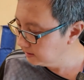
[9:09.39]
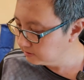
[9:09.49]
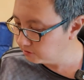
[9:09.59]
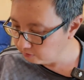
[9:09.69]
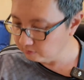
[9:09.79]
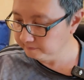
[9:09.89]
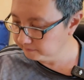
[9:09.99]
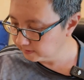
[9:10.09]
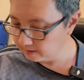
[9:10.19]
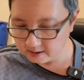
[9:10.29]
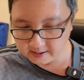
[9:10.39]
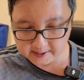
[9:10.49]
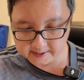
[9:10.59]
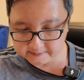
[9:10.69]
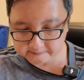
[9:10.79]
So,
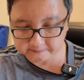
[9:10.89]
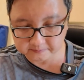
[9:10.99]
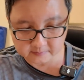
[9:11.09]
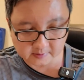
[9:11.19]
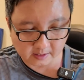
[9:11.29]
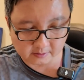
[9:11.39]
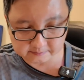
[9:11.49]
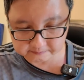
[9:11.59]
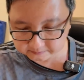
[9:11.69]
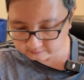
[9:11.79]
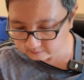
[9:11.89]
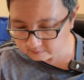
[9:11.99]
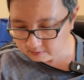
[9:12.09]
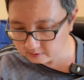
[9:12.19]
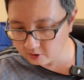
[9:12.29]
now,
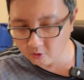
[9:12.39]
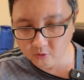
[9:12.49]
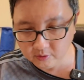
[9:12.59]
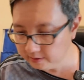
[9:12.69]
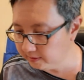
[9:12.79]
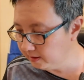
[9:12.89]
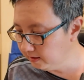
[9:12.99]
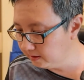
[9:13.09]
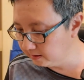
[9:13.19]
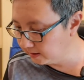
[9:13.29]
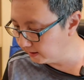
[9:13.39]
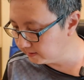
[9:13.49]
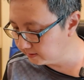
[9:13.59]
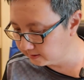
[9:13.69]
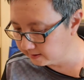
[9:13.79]
the only thing
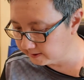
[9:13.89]
that